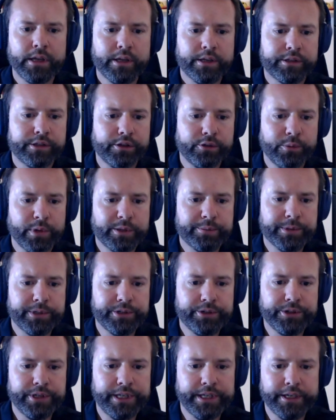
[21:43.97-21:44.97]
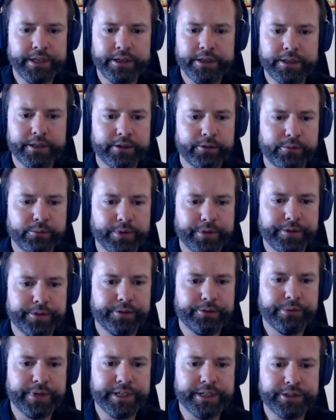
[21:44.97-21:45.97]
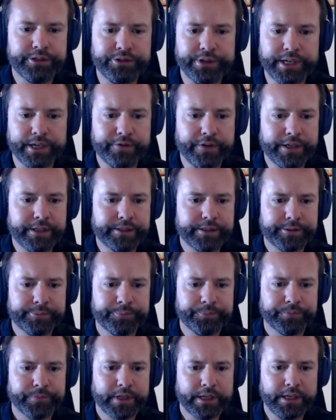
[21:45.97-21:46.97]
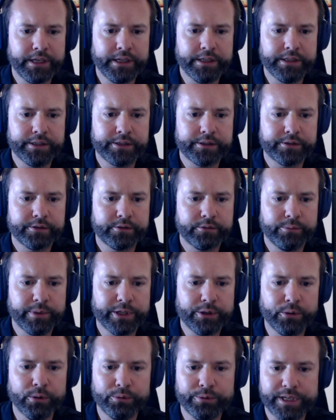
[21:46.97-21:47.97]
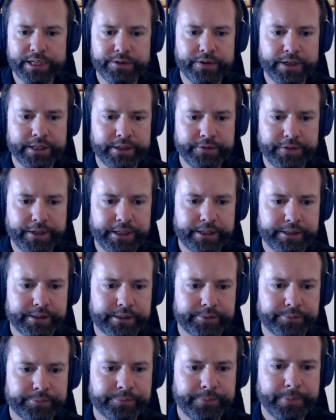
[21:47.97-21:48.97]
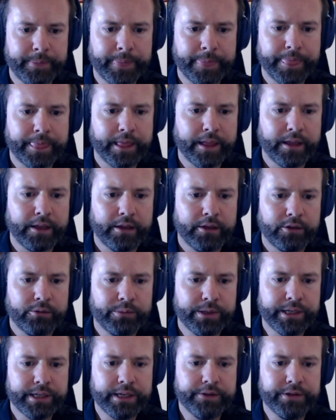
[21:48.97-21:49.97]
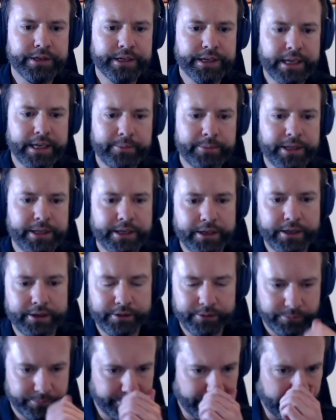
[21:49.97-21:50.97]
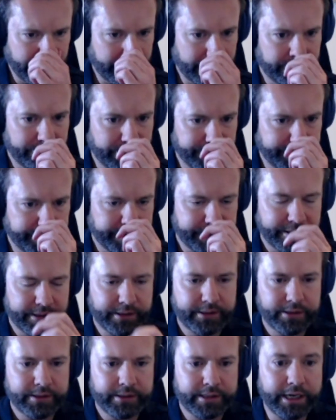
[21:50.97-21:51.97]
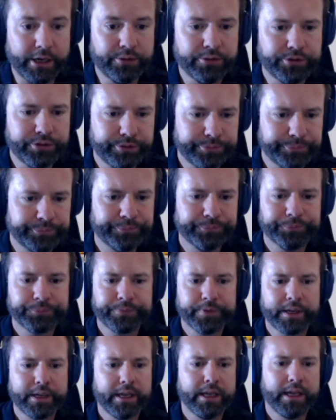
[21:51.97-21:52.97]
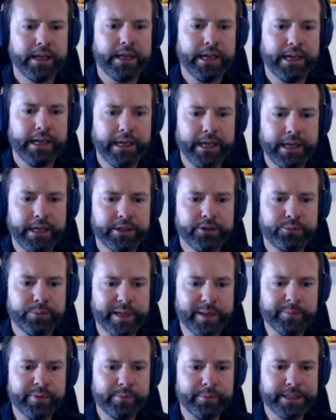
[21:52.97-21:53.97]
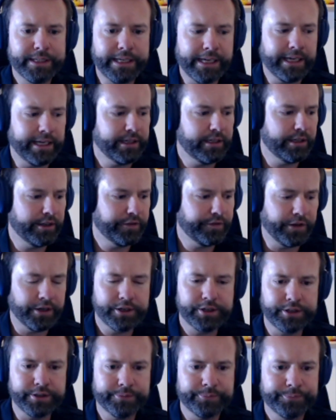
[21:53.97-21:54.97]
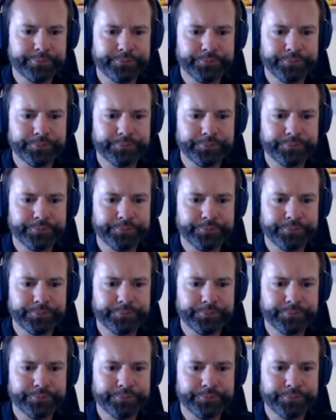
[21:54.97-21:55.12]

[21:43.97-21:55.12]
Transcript: So what we do here with registering events is we call regEventFX. We give it a name here with count, and we implement a handler function.